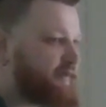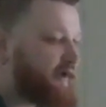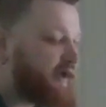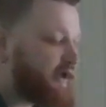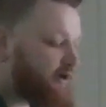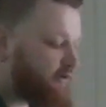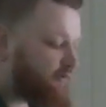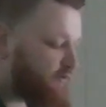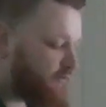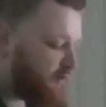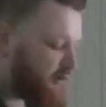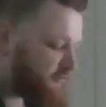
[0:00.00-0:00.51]
by
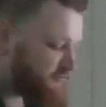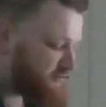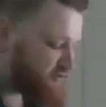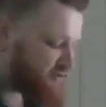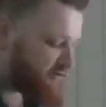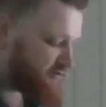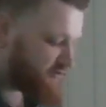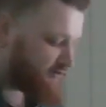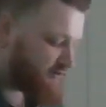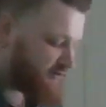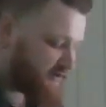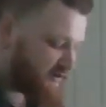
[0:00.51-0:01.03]

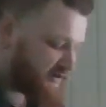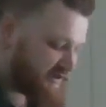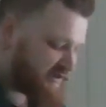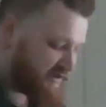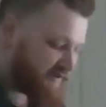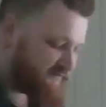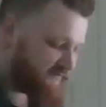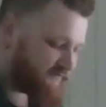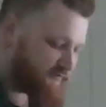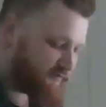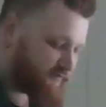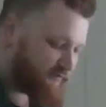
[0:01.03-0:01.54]
corruption,
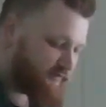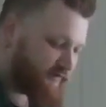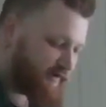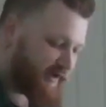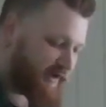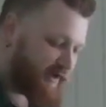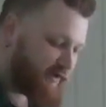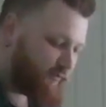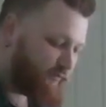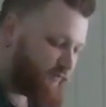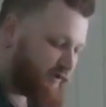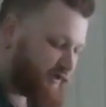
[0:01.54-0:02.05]
evil,
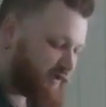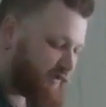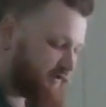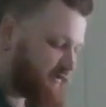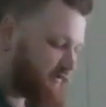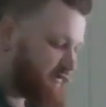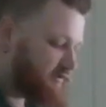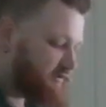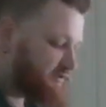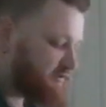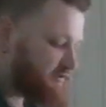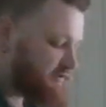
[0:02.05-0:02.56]
and
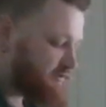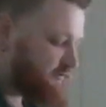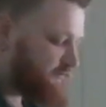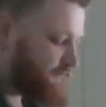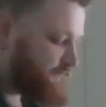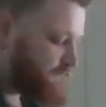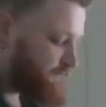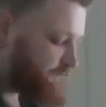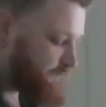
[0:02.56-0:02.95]
wickedness.